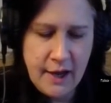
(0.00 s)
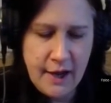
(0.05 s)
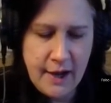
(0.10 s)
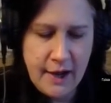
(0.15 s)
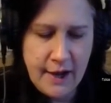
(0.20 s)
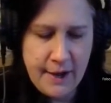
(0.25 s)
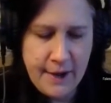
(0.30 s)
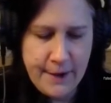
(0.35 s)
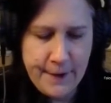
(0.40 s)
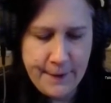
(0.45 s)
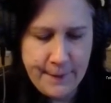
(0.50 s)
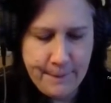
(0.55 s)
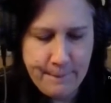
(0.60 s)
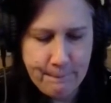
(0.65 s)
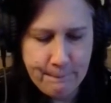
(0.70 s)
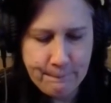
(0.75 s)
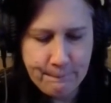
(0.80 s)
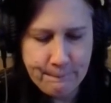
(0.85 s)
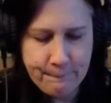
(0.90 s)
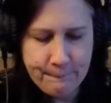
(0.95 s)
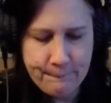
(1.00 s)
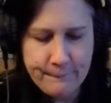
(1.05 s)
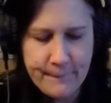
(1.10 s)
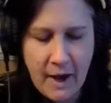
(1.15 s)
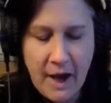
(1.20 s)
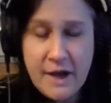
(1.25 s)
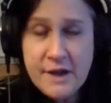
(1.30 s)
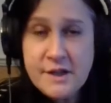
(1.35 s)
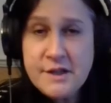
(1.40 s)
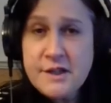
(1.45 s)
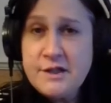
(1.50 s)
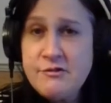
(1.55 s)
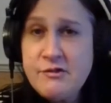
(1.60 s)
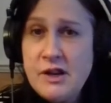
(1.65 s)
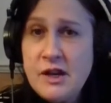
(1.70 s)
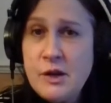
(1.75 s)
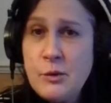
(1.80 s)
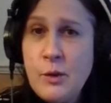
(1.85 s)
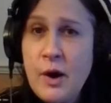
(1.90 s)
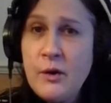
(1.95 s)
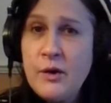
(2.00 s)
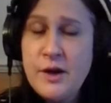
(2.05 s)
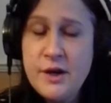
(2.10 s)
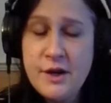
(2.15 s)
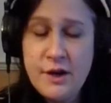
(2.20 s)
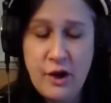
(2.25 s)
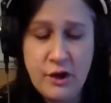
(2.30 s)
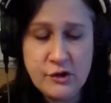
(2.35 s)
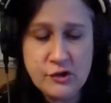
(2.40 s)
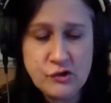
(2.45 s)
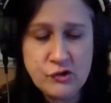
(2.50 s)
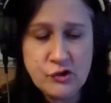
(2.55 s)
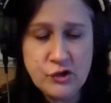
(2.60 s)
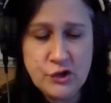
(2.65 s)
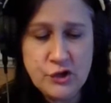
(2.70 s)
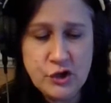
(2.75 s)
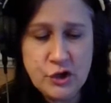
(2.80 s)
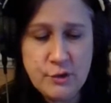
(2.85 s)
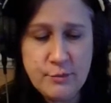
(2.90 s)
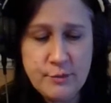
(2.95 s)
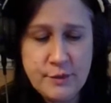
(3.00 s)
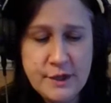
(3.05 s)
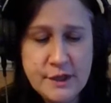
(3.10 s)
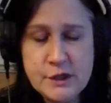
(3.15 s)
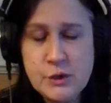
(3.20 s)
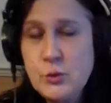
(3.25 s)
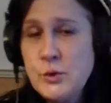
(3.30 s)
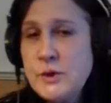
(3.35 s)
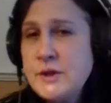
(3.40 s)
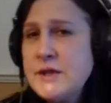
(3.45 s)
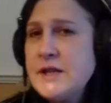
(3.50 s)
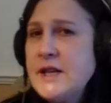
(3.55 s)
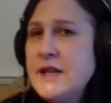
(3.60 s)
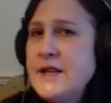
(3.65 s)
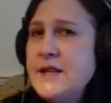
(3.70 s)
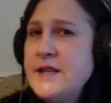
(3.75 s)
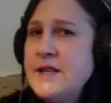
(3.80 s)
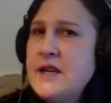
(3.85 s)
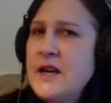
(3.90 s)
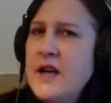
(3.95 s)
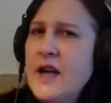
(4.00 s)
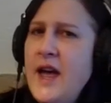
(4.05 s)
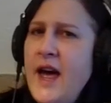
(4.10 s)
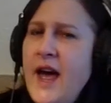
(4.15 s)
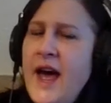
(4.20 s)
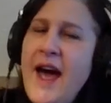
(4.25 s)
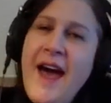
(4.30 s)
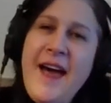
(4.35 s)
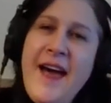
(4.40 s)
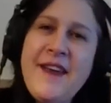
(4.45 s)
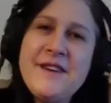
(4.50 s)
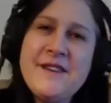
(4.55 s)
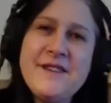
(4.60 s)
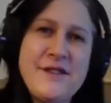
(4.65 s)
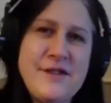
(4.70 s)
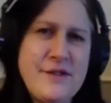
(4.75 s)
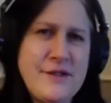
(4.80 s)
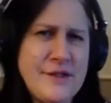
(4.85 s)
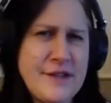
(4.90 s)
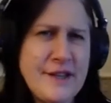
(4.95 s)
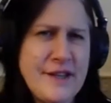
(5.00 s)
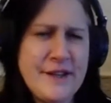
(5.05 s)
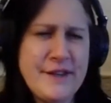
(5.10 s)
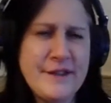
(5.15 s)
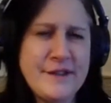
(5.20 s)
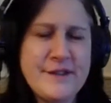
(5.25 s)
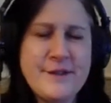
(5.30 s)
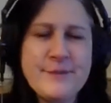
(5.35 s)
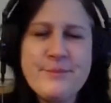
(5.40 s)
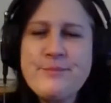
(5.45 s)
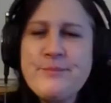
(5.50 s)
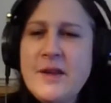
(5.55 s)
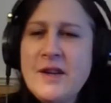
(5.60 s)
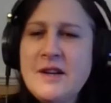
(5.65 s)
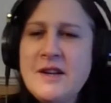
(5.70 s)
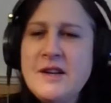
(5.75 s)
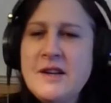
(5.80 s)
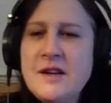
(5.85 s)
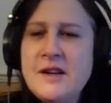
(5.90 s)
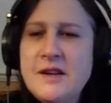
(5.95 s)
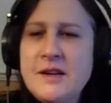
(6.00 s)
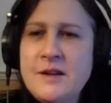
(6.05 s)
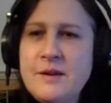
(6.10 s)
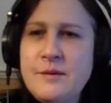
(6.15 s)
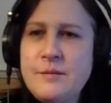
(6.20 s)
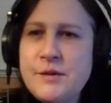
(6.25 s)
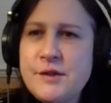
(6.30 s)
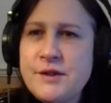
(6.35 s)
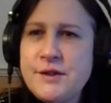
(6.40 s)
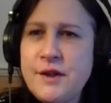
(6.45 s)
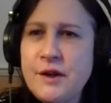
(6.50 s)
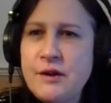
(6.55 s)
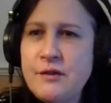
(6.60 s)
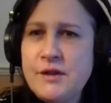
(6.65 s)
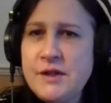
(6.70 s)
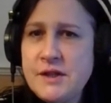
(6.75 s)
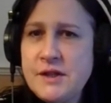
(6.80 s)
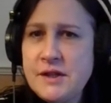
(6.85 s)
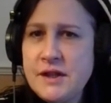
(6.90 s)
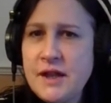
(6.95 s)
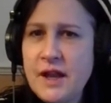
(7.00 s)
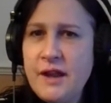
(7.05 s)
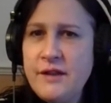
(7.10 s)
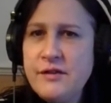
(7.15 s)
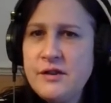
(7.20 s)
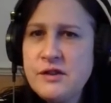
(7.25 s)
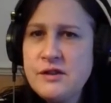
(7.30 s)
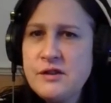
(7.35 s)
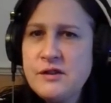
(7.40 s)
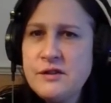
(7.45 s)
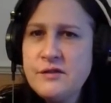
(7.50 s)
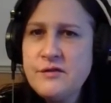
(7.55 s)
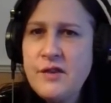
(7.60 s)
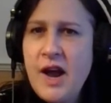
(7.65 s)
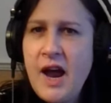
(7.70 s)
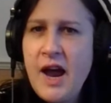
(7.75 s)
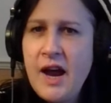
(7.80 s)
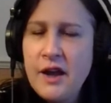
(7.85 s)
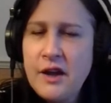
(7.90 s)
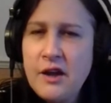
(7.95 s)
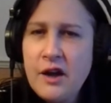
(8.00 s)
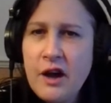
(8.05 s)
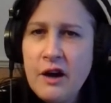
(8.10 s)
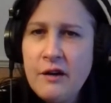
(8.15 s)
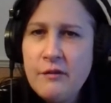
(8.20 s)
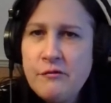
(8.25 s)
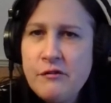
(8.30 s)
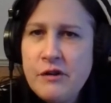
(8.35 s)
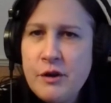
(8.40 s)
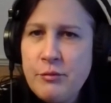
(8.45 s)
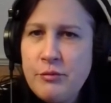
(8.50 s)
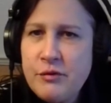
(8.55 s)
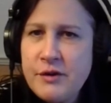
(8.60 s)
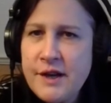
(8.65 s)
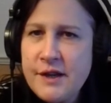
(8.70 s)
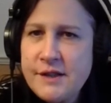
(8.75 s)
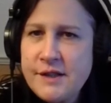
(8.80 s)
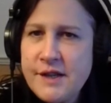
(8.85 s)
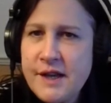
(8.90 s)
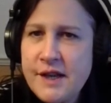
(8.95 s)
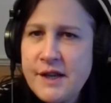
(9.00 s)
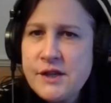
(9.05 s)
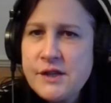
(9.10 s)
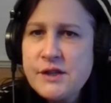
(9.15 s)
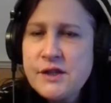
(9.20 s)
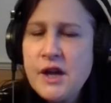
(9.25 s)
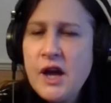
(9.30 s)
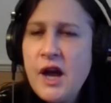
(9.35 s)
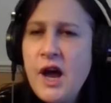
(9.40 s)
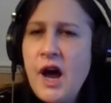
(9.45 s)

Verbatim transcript: um, and did really well in Austria, Germany, Switzerland, and New Zealand. Um, so this is a live version, and I can't really pronounce that,